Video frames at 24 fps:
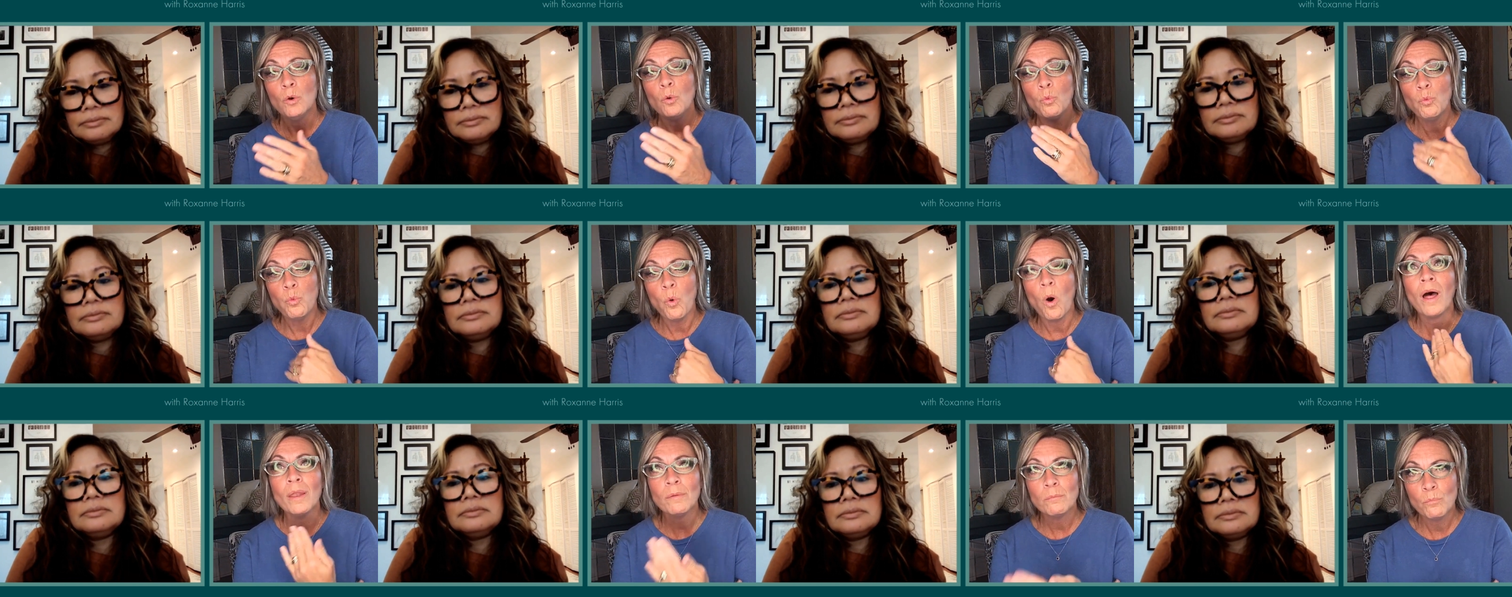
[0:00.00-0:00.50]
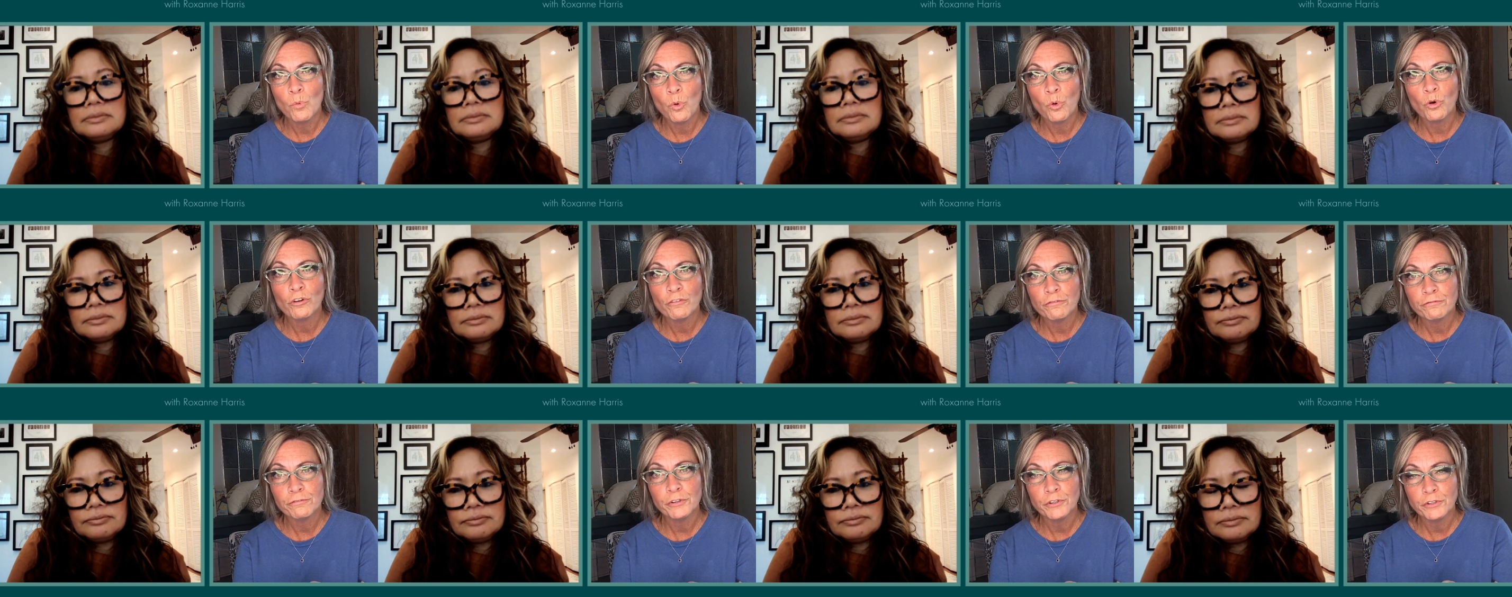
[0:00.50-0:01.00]
Speaker 1: Want
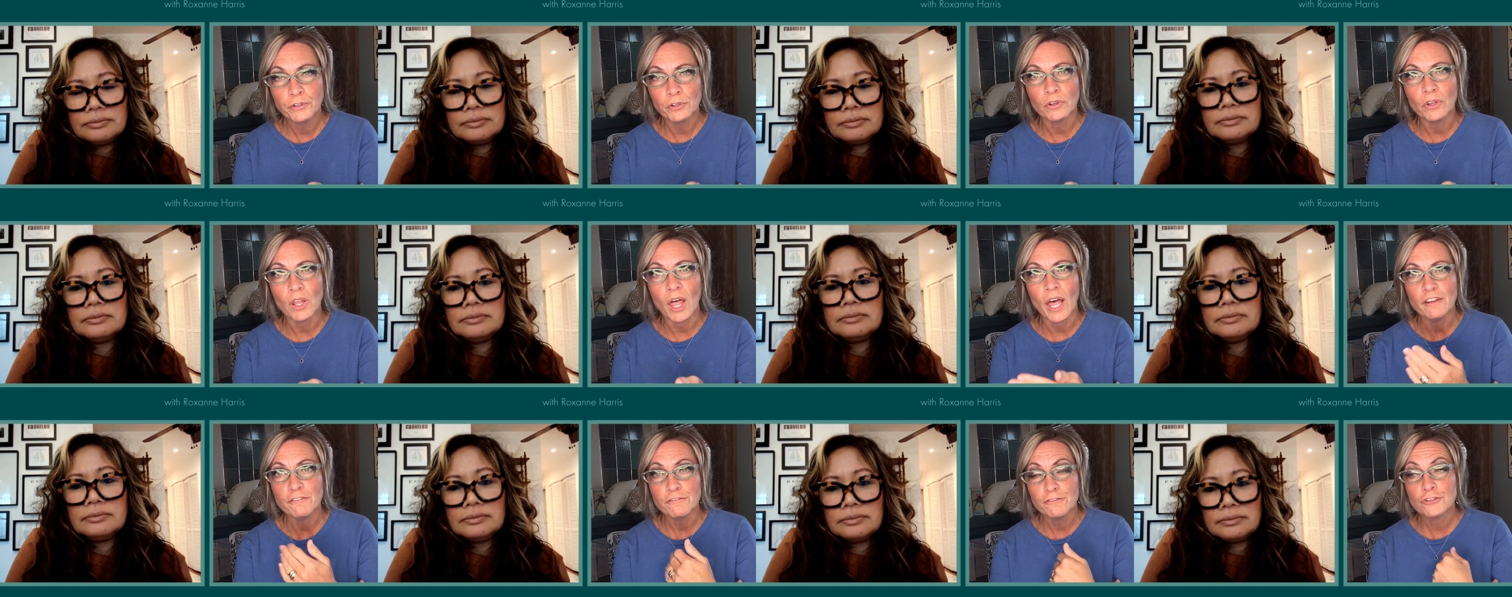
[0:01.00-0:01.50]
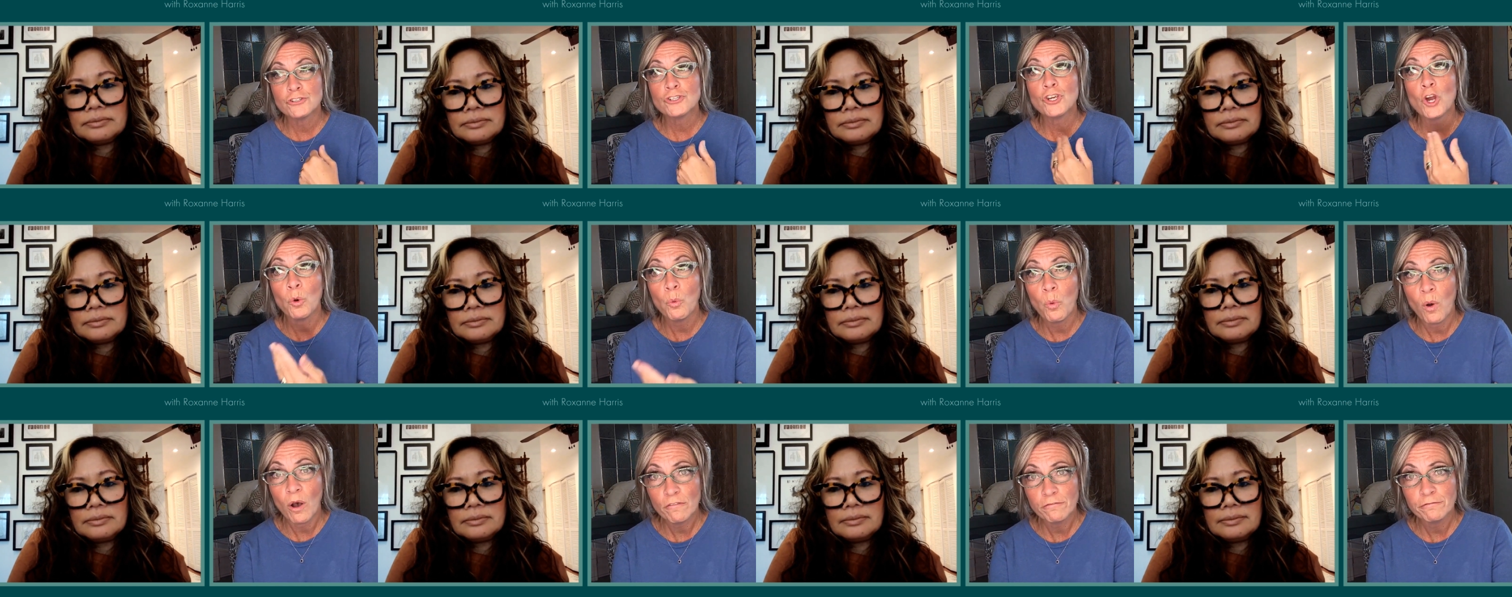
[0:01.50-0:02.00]
more for your life,
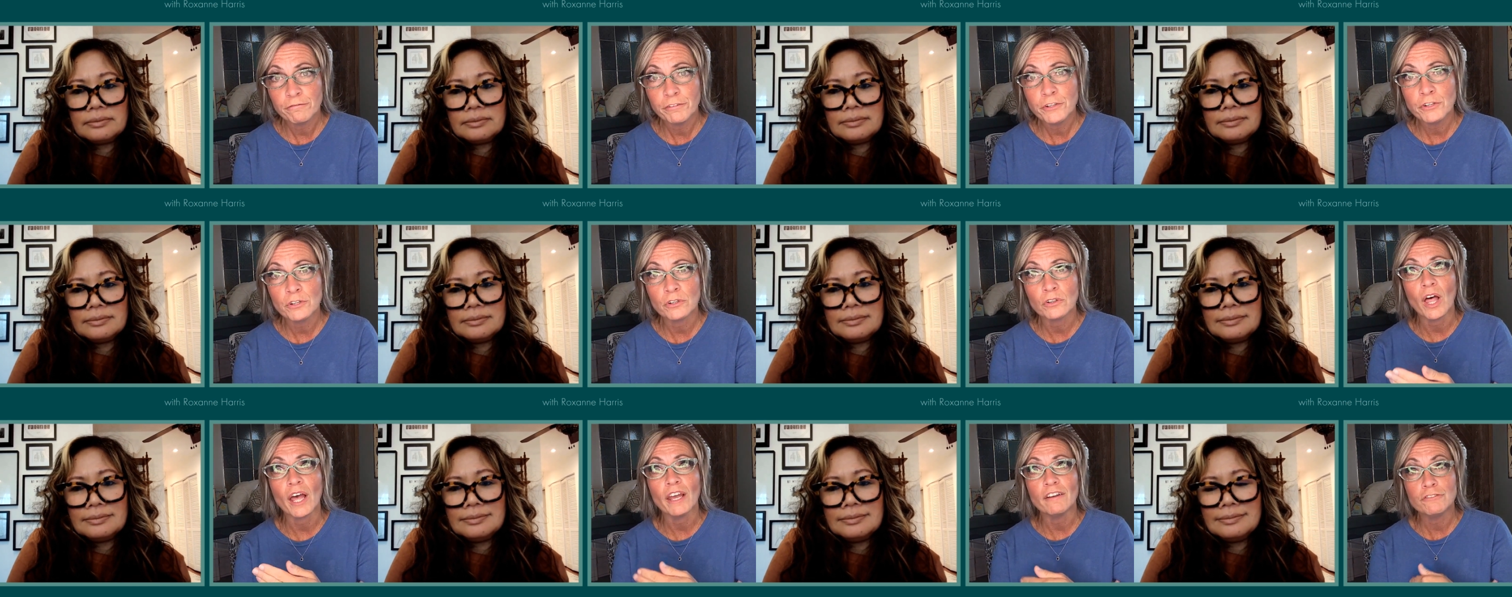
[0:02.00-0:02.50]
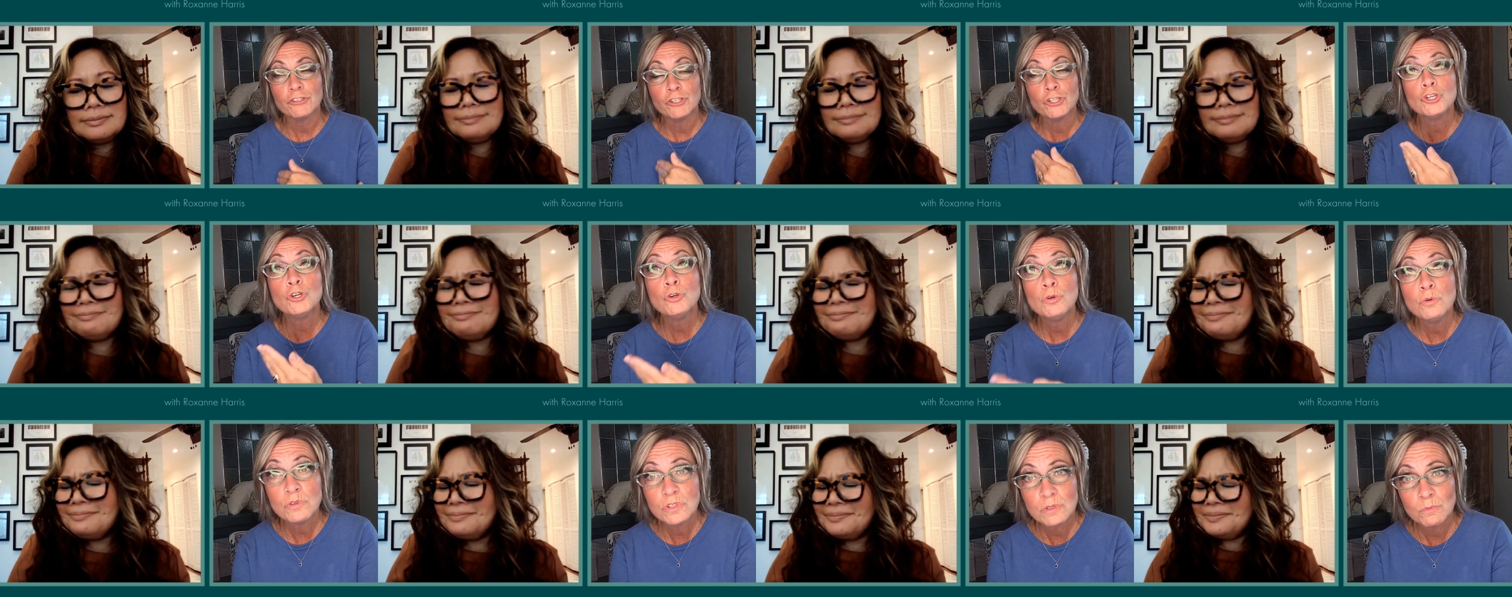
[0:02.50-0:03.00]
show up for your life,
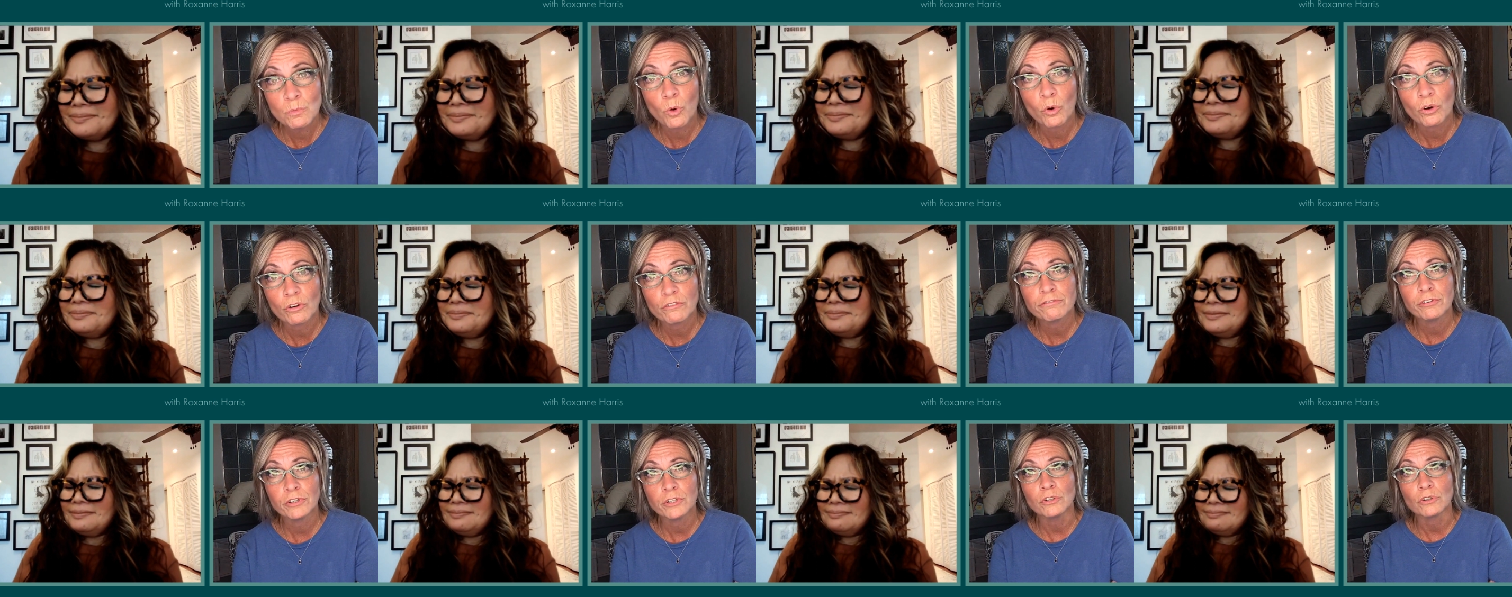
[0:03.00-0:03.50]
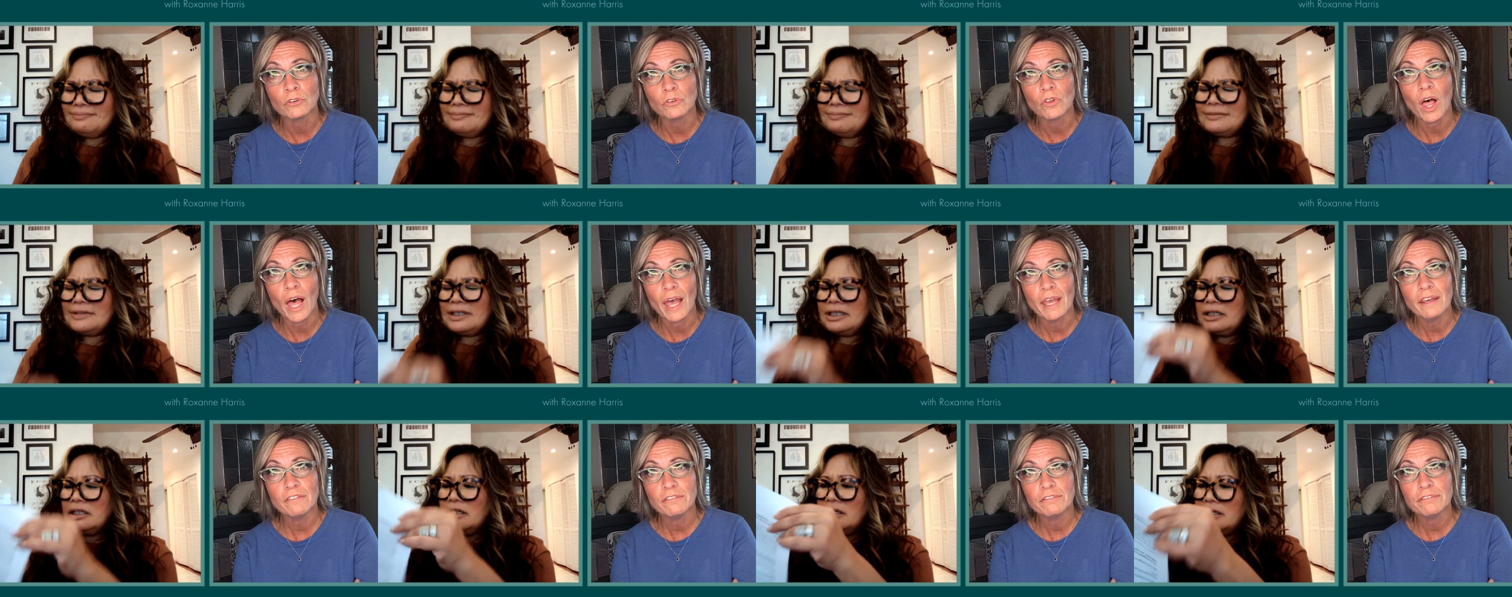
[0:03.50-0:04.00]
choose more for mm-hmm. your
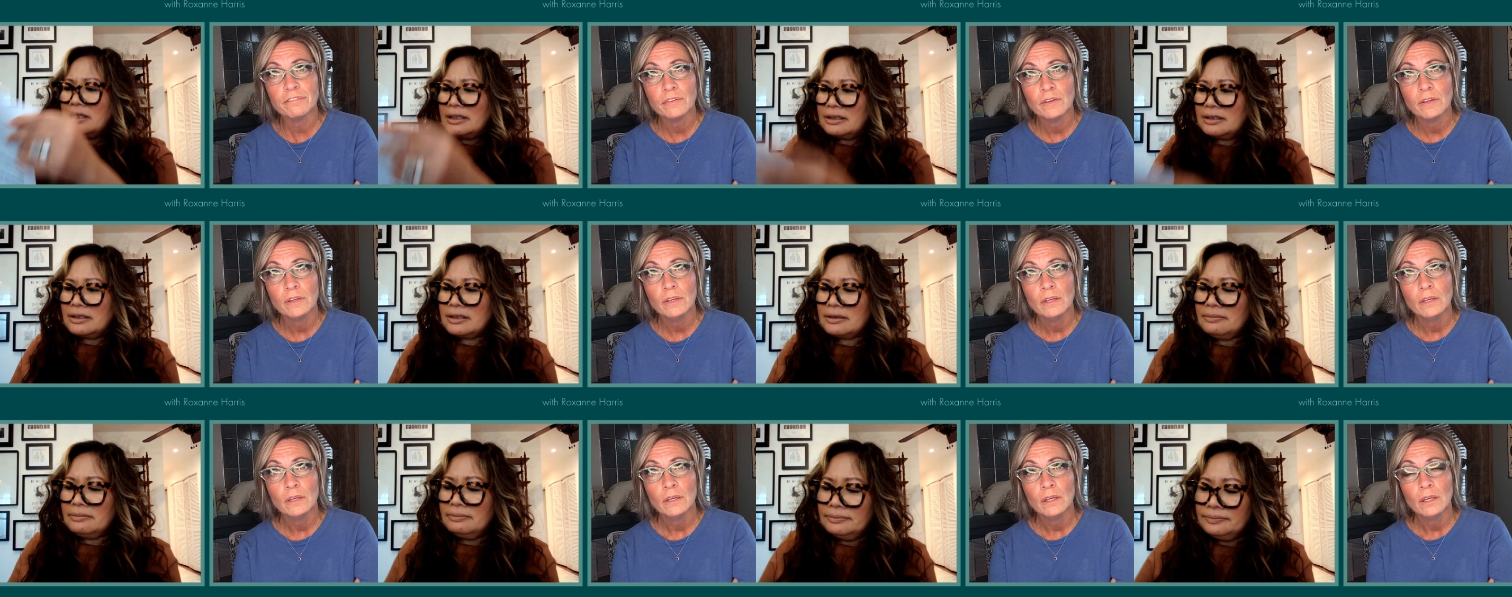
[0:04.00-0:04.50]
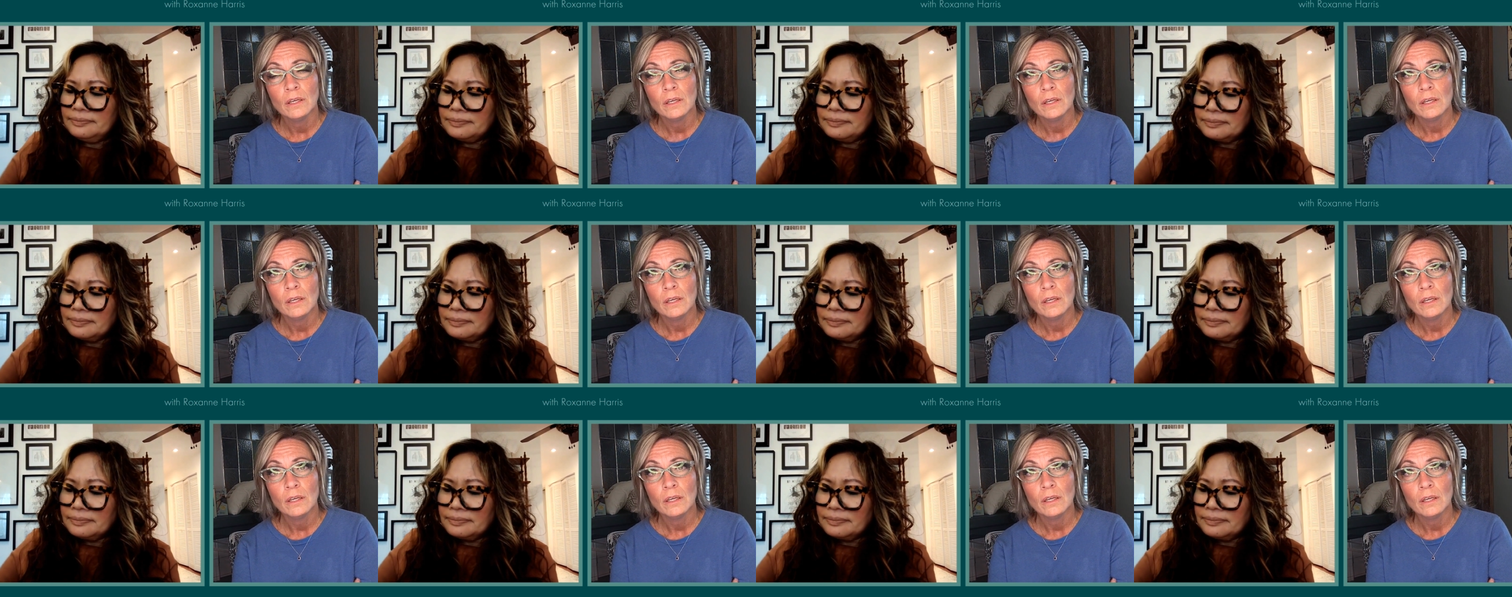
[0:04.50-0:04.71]
life. Good.